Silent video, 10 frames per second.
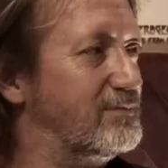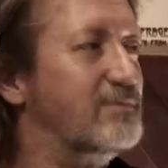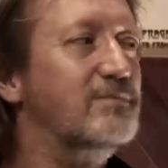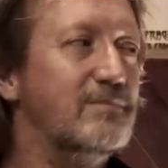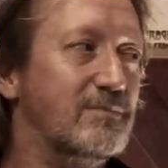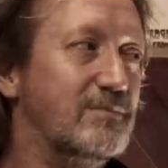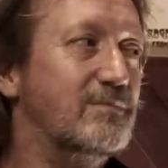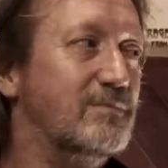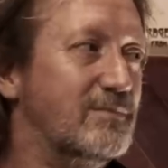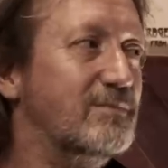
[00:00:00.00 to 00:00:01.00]
within a
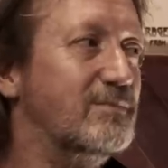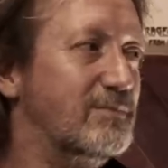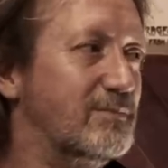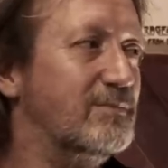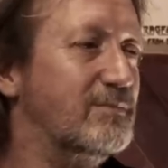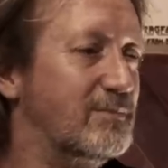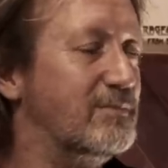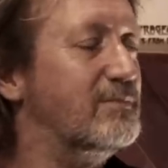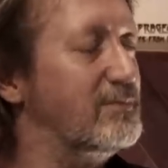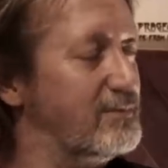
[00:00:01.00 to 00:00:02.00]
week, there'd be something
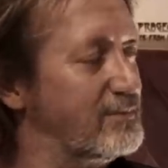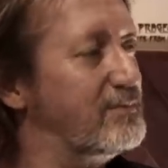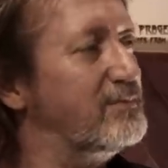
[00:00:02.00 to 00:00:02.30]
else.